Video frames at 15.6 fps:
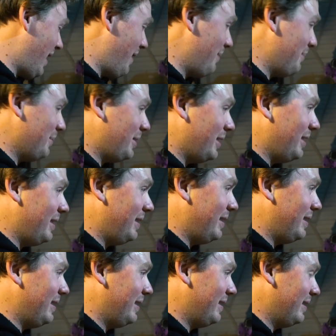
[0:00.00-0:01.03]

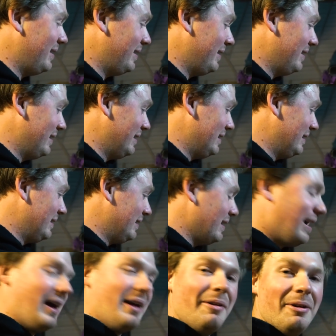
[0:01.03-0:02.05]

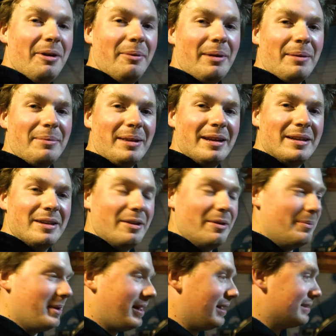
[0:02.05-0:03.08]
don't know what I'm gonna do,
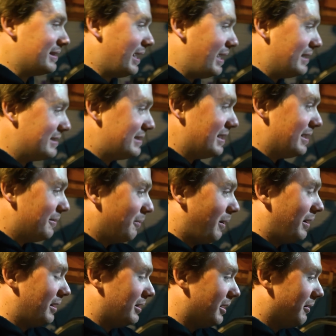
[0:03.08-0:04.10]
because I did
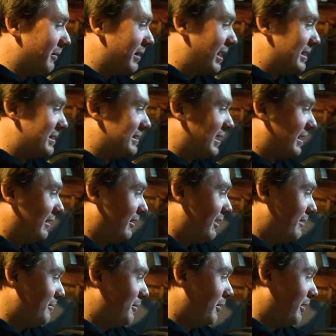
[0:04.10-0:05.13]
want to lower that side a
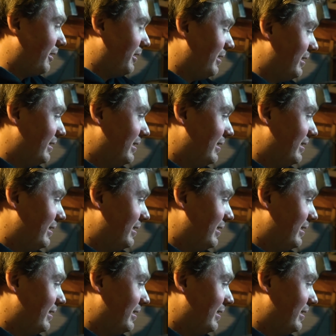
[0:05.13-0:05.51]
lot more,